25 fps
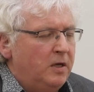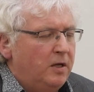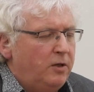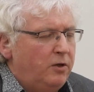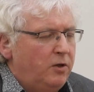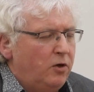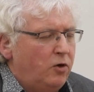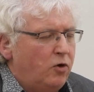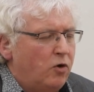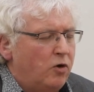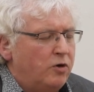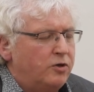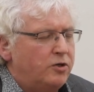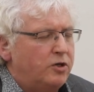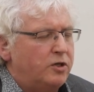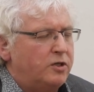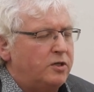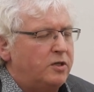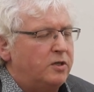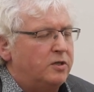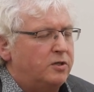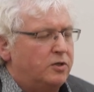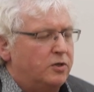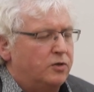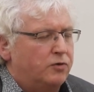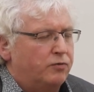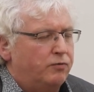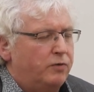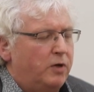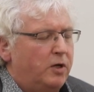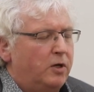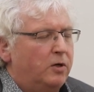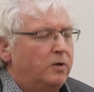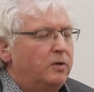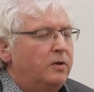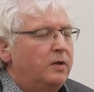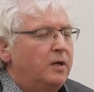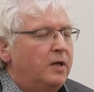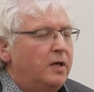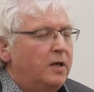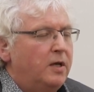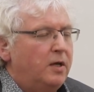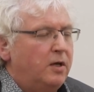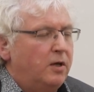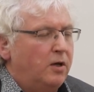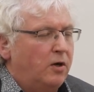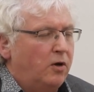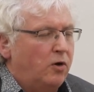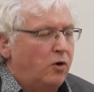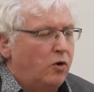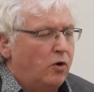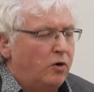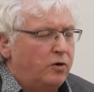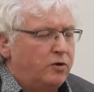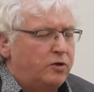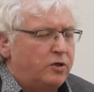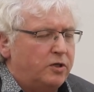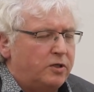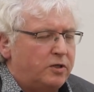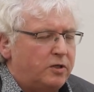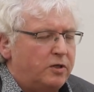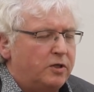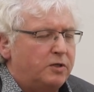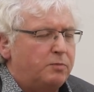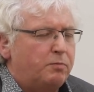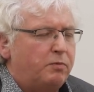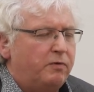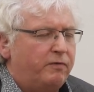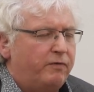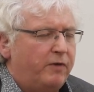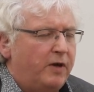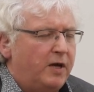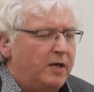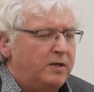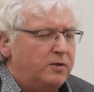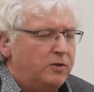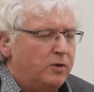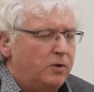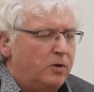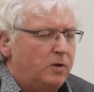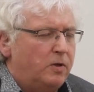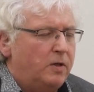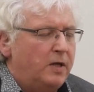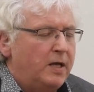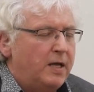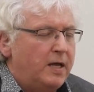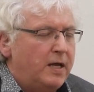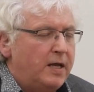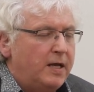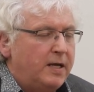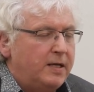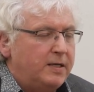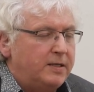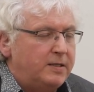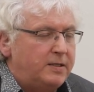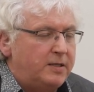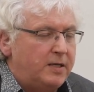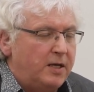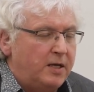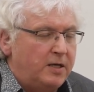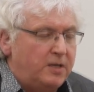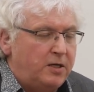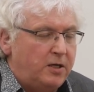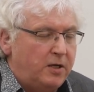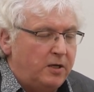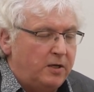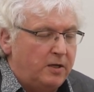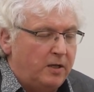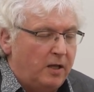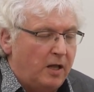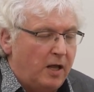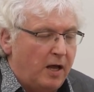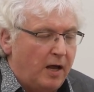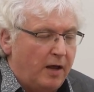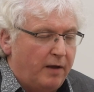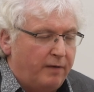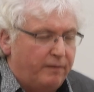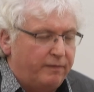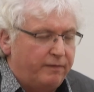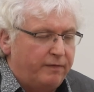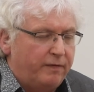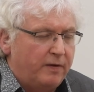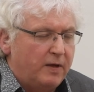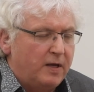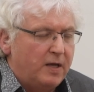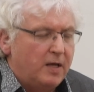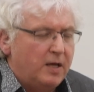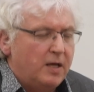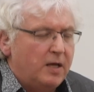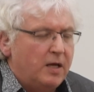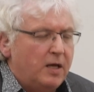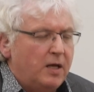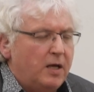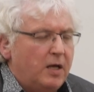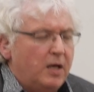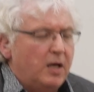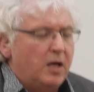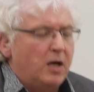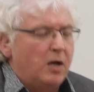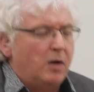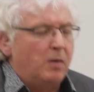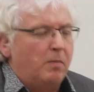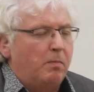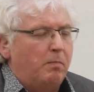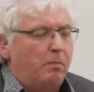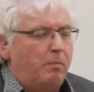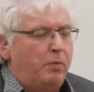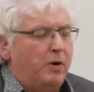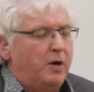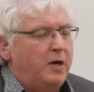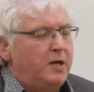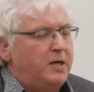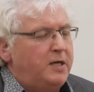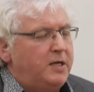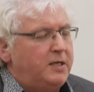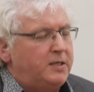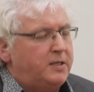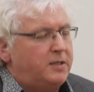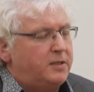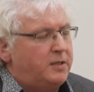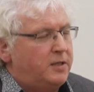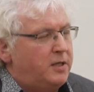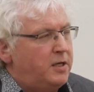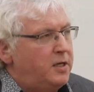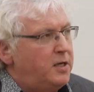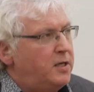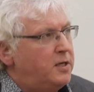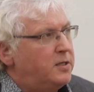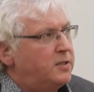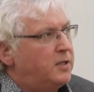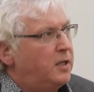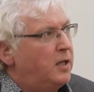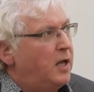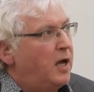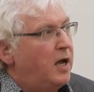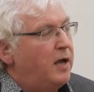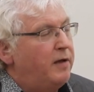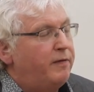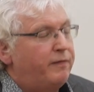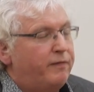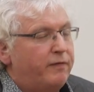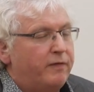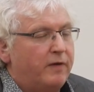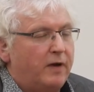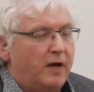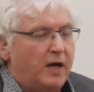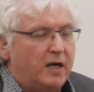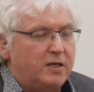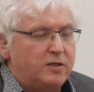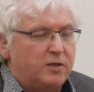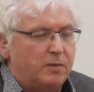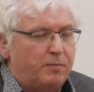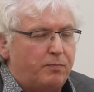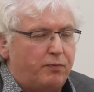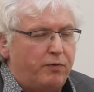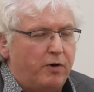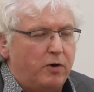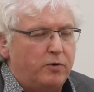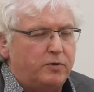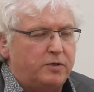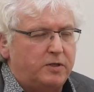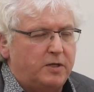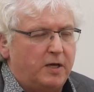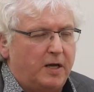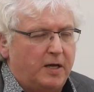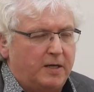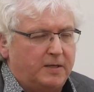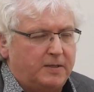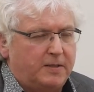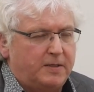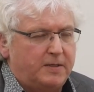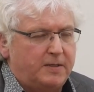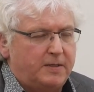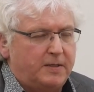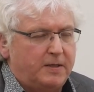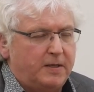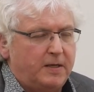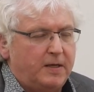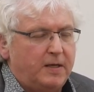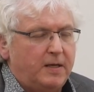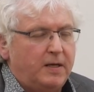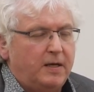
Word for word: The consciousness is real, and consciousness pervades all sentient life. But it sees life as a process.